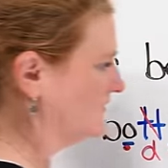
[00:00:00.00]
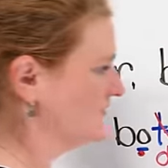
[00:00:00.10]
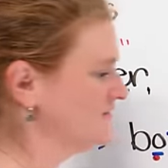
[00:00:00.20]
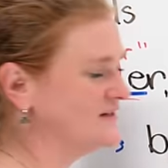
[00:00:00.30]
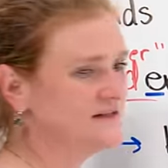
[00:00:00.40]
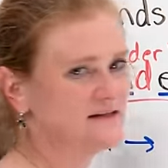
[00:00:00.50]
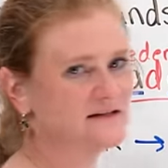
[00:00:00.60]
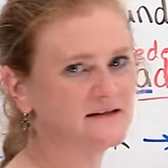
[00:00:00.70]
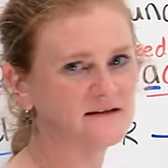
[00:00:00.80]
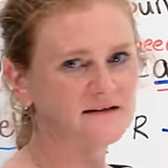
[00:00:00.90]
out the T
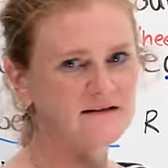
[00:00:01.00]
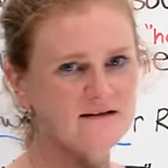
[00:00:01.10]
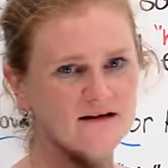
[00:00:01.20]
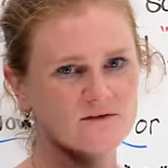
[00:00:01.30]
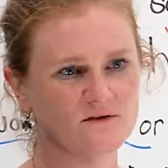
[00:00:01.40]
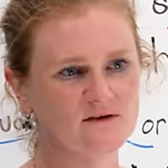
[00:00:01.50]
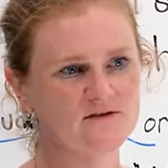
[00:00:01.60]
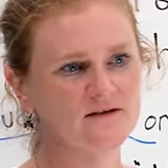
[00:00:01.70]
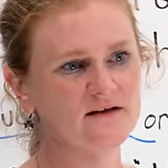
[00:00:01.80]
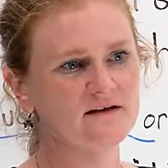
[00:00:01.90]
and we're going
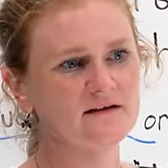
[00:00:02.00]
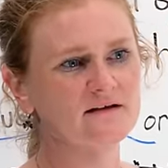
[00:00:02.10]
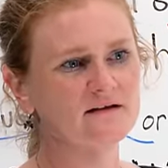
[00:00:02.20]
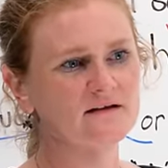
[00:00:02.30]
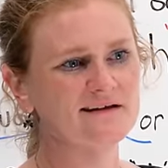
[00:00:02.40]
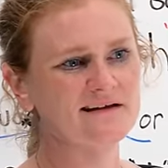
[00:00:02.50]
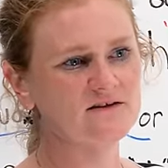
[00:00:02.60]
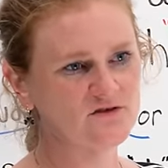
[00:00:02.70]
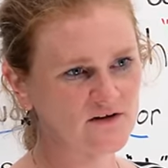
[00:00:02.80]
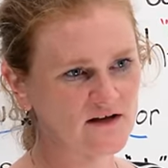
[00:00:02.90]
to say
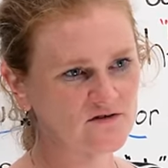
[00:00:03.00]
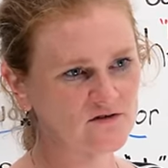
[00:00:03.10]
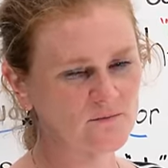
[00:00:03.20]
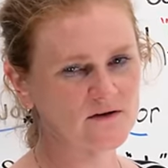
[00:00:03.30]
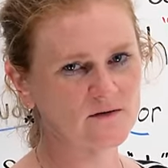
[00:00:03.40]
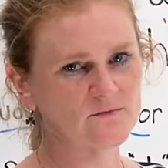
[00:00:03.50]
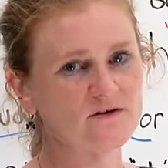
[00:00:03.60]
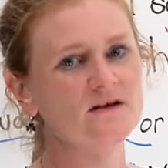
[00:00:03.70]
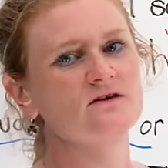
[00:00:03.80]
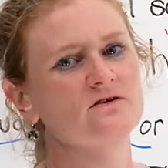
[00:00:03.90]
International becomes
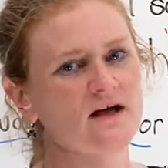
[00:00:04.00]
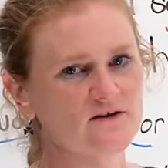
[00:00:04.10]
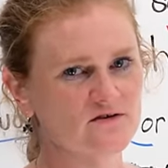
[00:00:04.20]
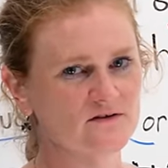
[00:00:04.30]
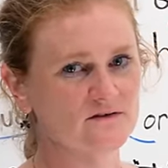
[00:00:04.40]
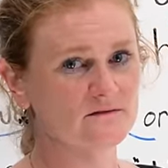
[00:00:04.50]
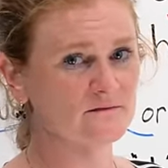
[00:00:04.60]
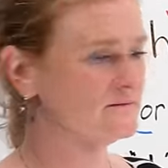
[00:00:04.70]
international.